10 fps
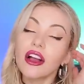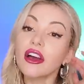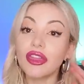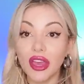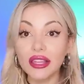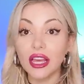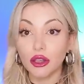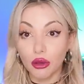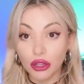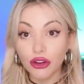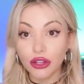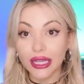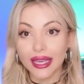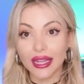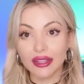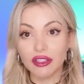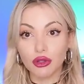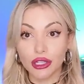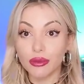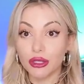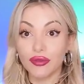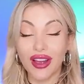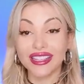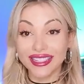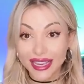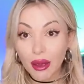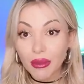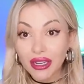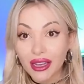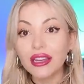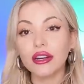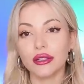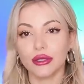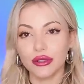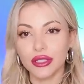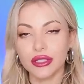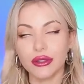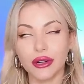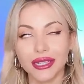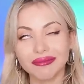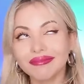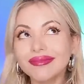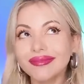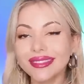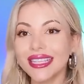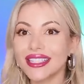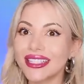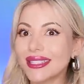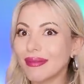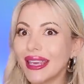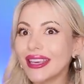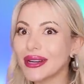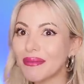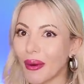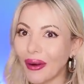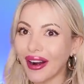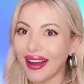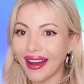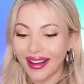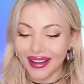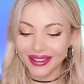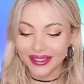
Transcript: good thing that you literally can't even trust me to find salmon in a grocery store. That's just me, your Pora.